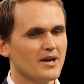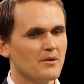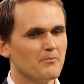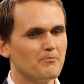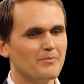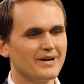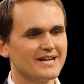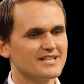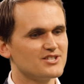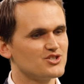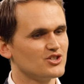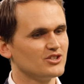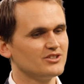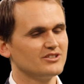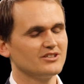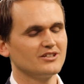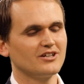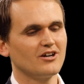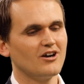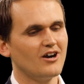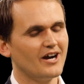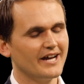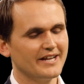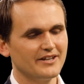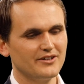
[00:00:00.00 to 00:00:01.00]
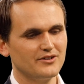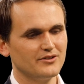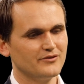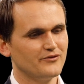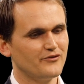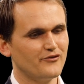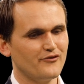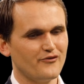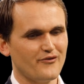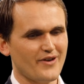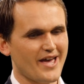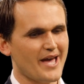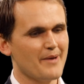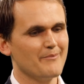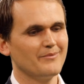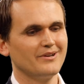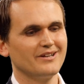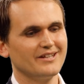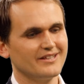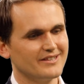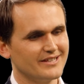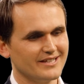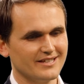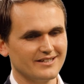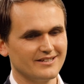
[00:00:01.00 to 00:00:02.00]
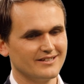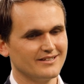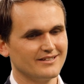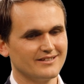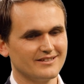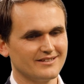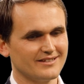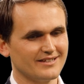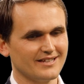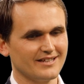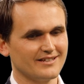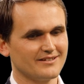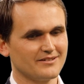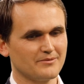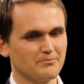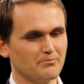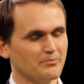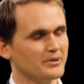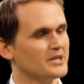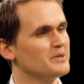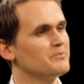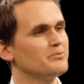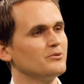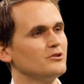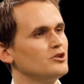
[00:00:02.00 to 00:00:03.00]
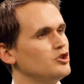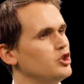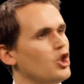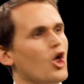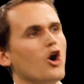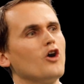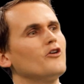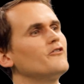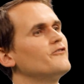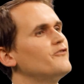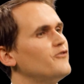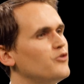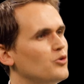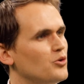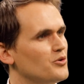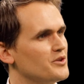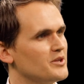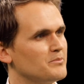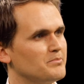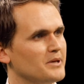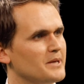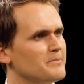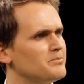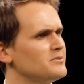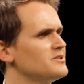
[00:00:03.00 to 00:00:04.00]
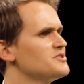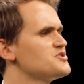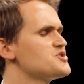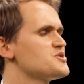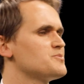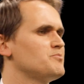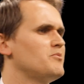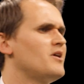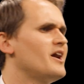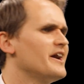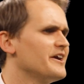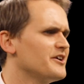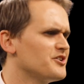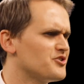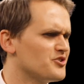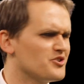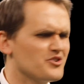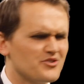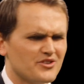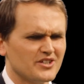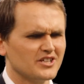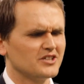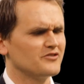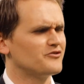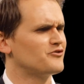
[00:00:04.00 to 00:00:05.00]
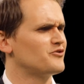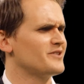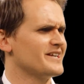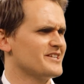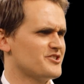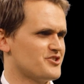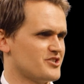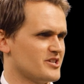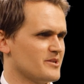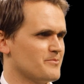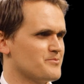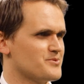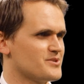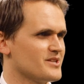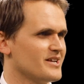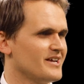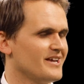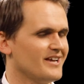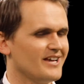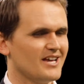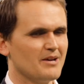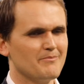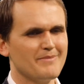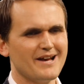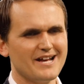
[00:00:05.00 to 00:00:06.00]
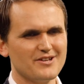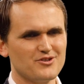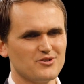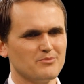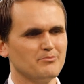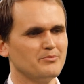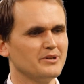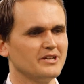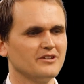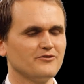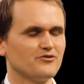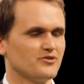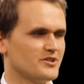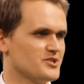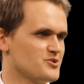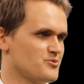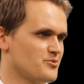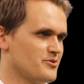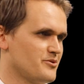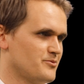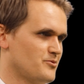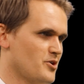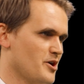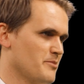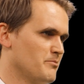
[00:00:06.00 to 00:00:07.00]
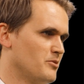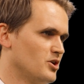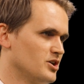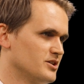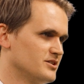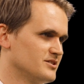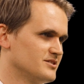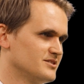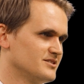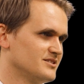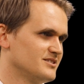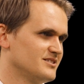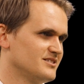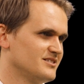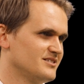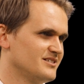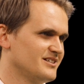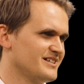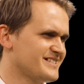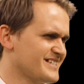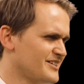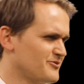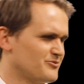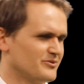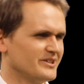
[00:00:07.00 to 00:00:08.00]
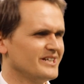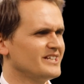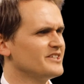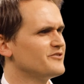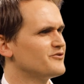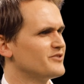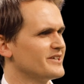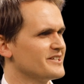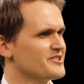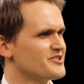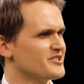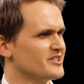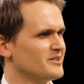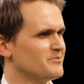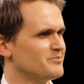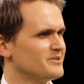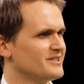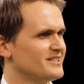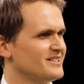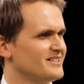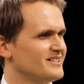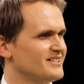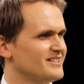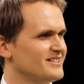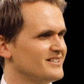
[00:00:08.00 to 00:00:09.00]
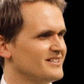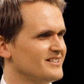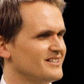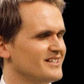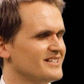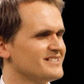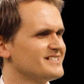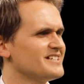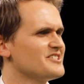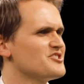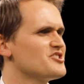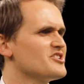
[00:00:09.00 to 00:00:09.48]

But it's not the kind of family that people long for, that people aspire to. You think of friendships. Imagine being friends with a robot. Is that really friendship? Is that